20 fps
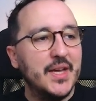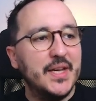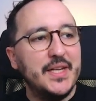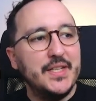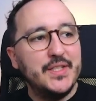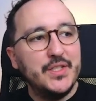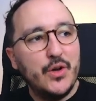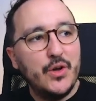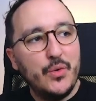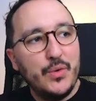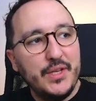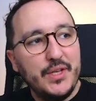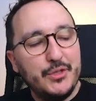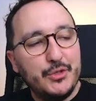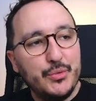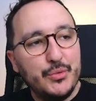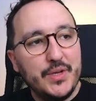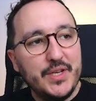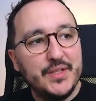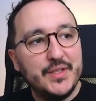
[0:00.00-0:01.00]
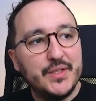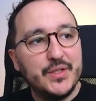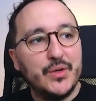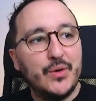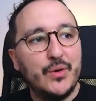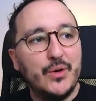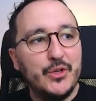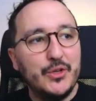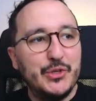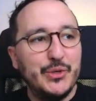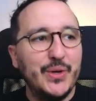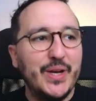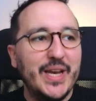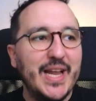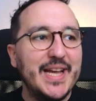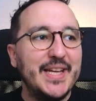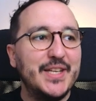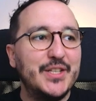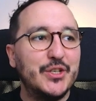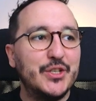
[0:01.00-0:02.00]
It's going to install the
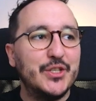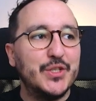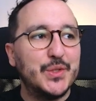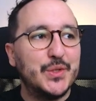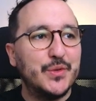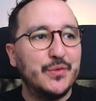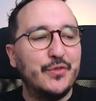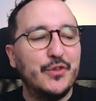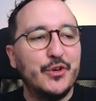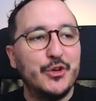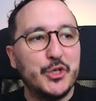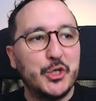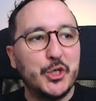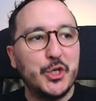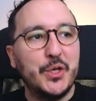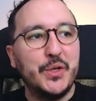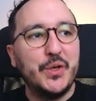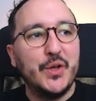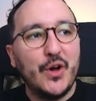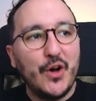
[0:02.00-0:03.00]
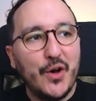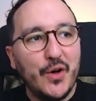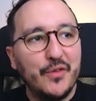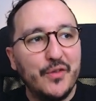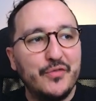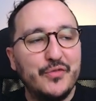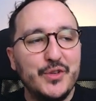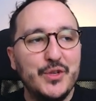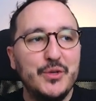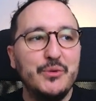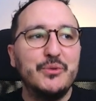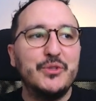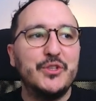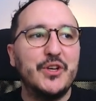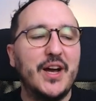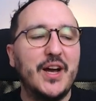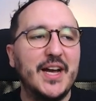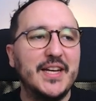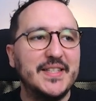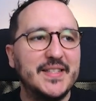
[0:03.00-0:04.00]
latest version of
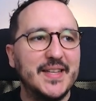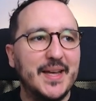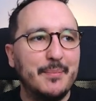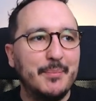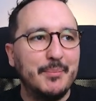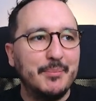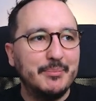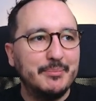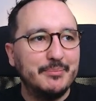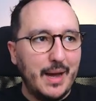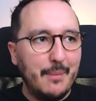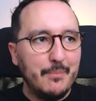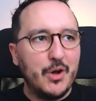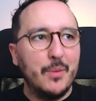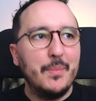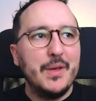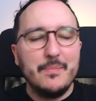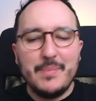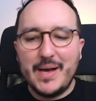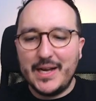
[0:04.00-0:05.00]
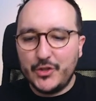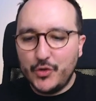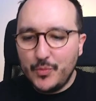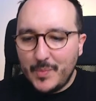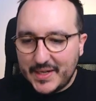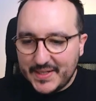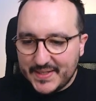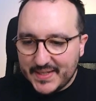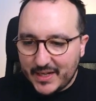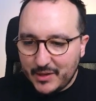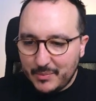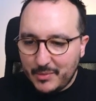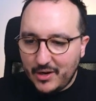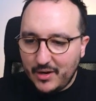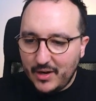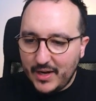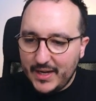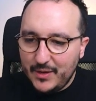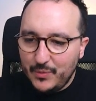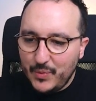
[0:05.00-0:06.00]
user item. Coming back to my
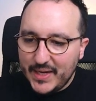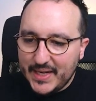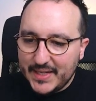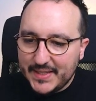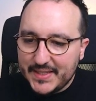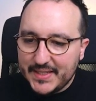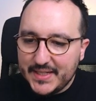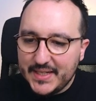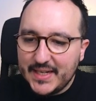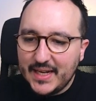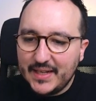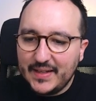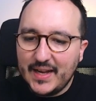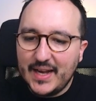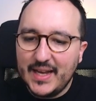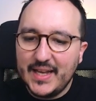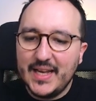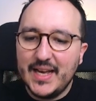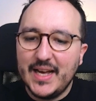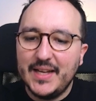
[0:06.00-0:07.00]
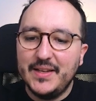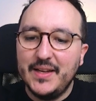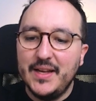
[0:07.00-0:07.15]
sidebar, and we can see that I got